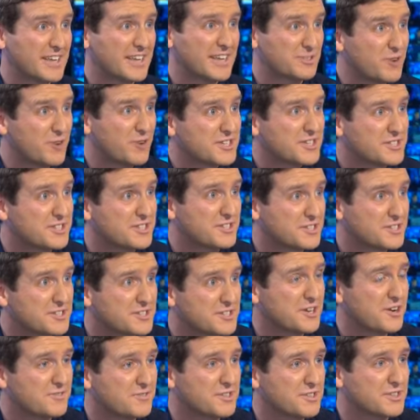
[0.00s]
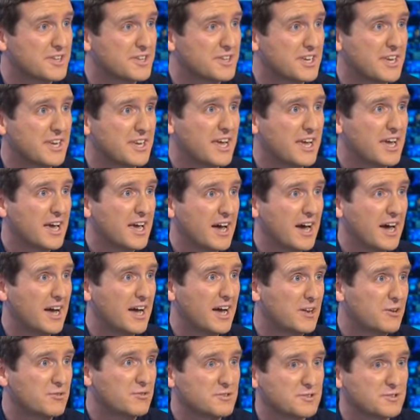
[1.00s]
a resonance after the
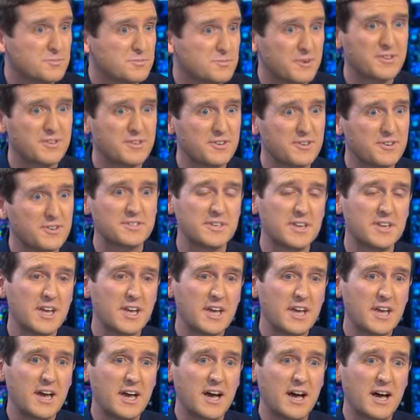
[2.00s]
Lawrence Macpherson